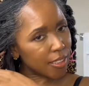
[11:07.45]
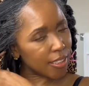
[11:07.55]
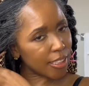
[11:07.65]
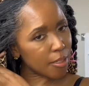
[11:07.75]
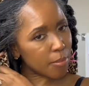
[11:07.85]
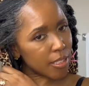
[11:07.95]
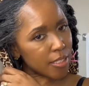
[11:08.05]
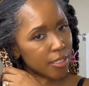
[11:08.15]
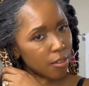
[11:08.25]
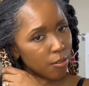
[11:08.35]
get
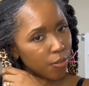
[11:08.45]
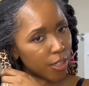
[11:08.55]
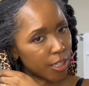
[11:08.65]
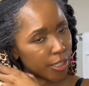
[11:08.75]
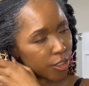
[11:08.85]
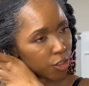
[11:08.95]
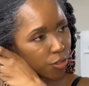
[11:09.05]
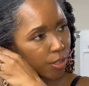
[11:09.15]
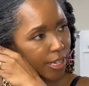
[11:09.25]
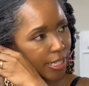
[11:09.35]
myself
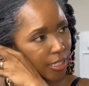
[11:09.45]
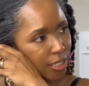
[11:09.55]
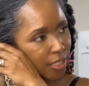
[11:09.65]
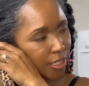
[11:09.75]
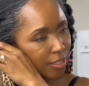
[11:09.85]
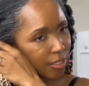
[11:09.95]
undressed and